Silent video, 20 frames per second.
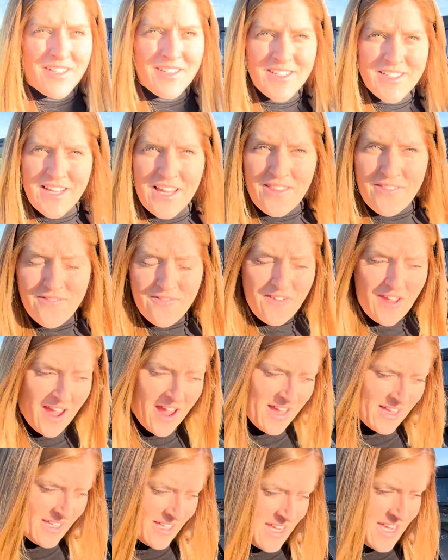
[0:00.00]
here in Death
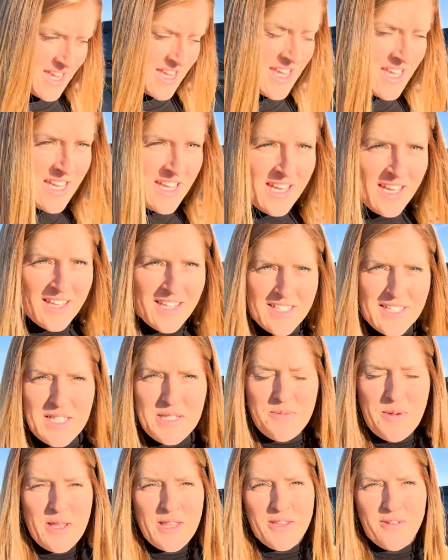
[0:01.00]
Valley.
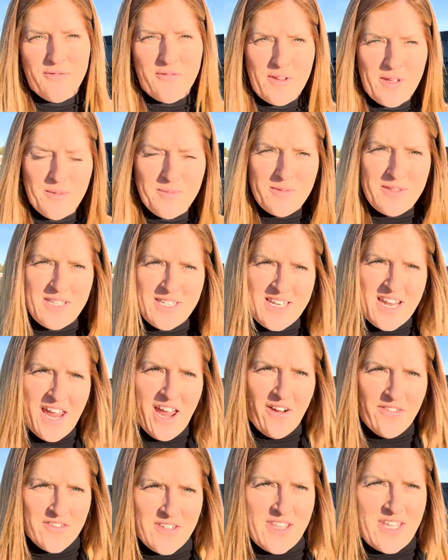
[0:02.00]
This is being filmed the
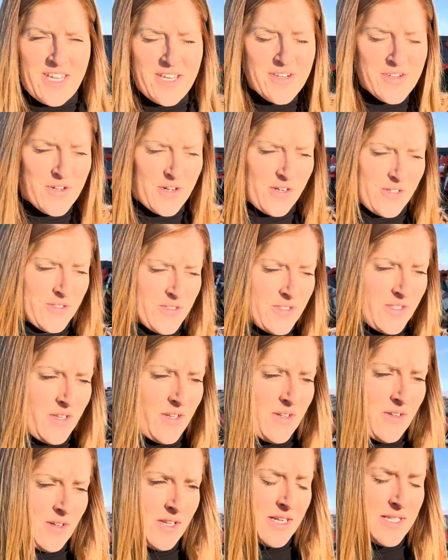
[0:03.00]
day after the intro,
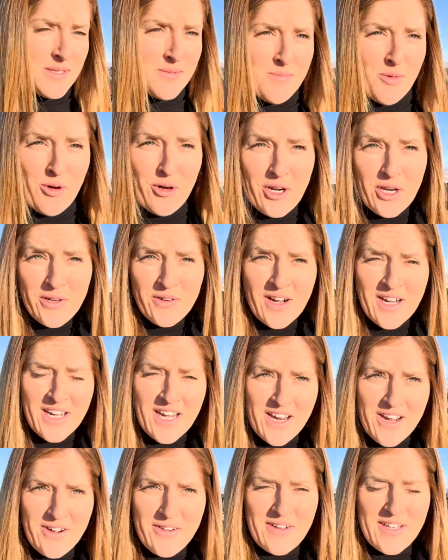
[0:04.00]
so it is morning
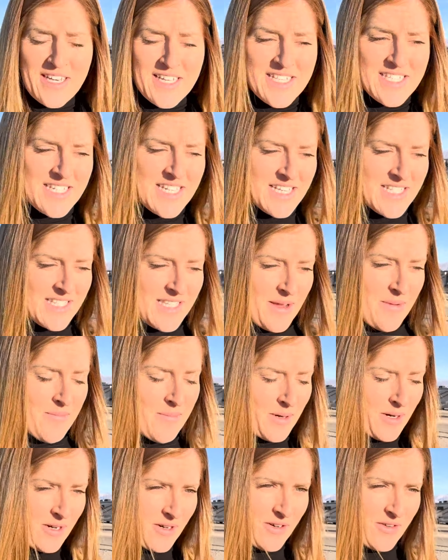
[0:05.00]
right now. It is
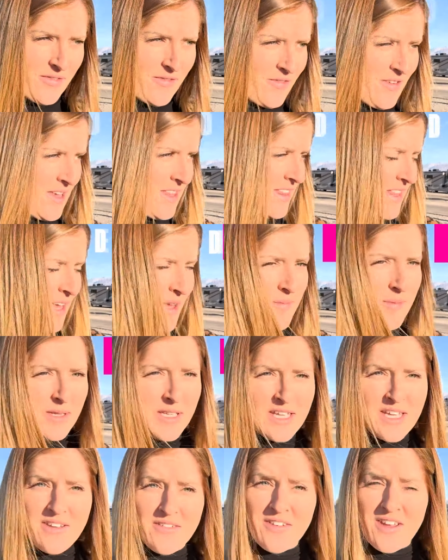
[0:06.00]
December 5th, I
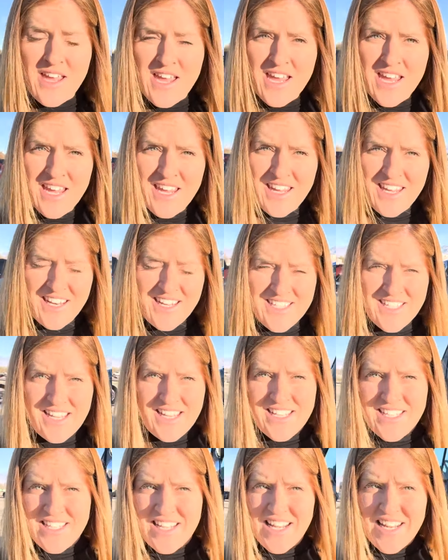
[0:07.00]
believe. It is
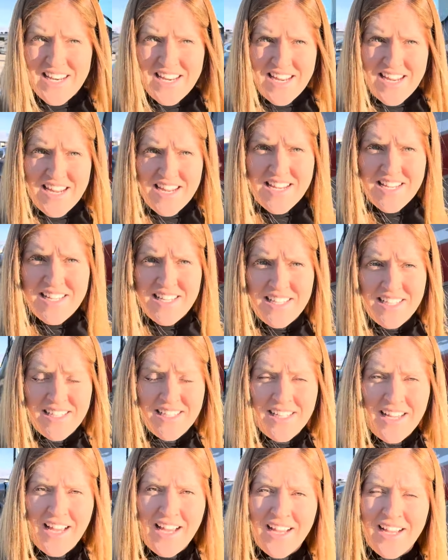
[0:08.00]
a sunny
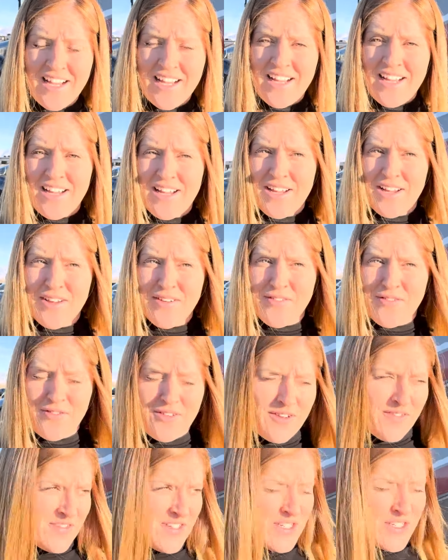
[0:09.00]
uh,
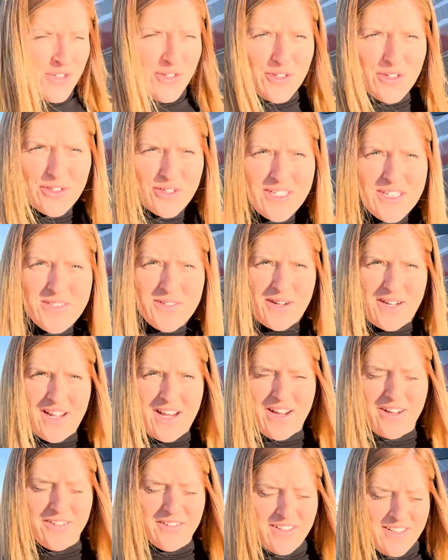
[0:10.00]
52 degrees
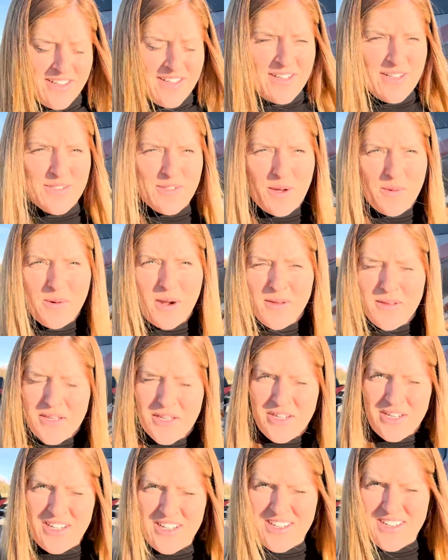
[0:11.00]
right now. So I
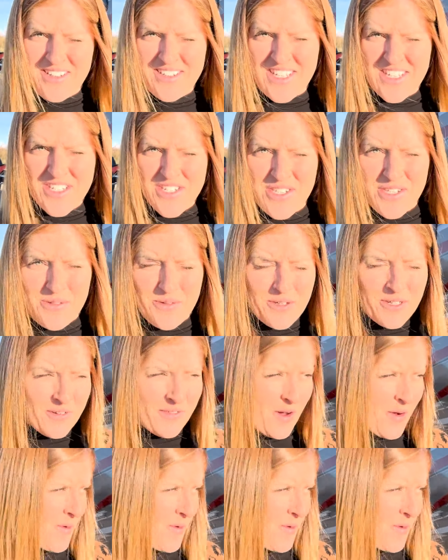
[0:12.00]
probably could ditch the sweater